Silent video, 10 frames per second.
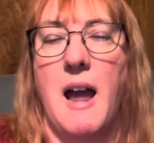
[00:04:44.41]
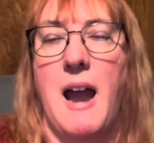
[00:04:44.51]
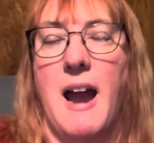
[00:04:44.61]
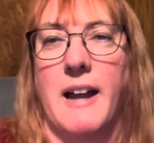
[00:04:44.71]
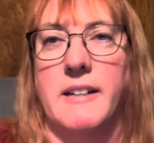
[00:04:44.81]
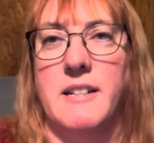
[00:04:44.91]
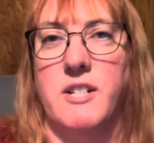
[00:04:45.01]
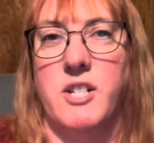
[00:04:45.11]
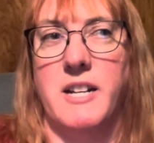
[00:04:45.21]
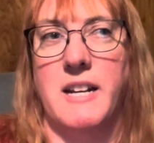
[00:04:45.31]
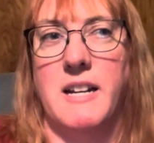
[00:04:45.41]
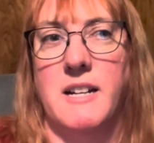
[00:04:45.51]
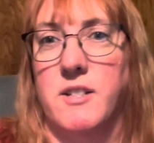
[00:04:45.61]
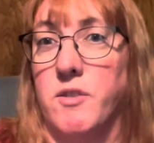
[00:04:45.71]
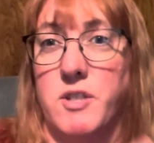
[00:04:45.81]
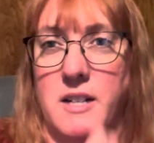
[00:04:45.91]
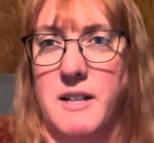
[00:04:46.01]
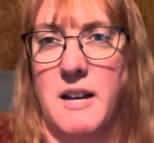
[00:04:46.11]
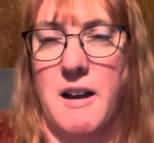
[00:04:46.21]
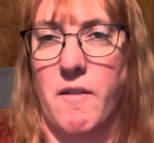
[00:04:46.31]
and she so
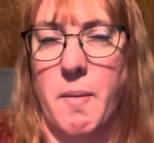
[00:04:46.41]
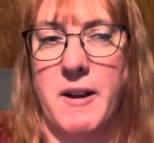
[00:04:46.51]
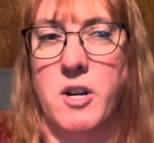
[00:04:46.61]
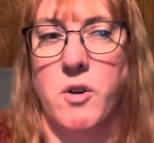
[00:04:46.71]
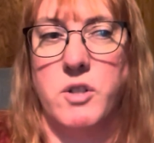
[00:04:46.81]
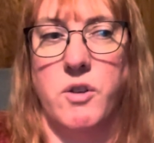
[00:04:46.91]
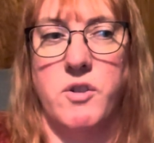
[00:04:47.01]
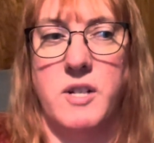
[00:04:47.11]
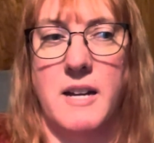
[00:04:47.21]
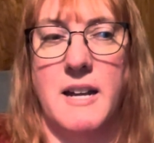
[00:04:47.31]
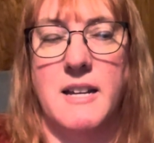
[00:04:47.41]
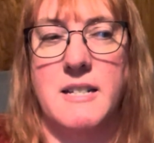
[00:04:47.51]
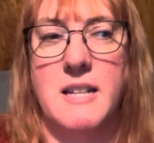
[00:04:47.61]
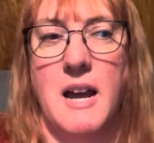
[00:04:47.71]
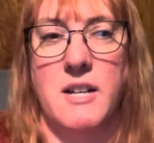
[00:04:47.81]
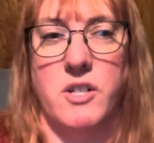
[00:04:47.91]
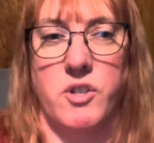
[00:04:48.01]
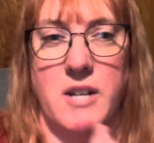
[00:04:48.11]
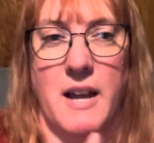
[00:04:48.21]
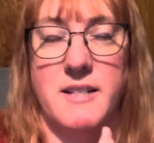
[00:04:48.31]
she everybody knows who she is, so
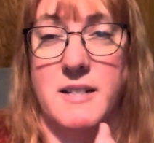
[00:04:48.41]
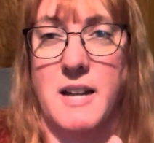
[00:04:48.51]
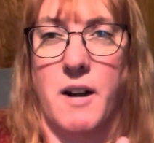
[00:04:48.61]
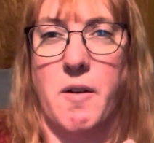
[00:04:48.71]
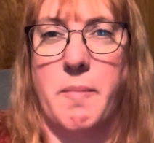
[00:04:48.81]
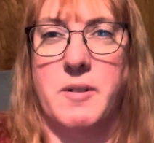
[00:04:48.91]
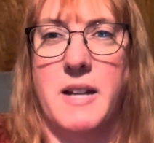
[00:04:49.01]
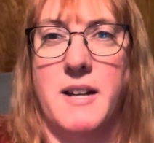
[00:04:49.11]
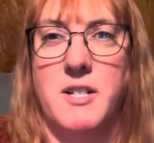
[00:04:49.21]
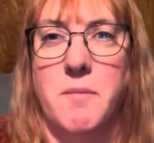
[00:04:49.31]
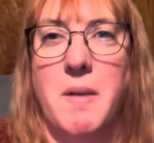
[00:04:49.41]
she has this kind of reputation.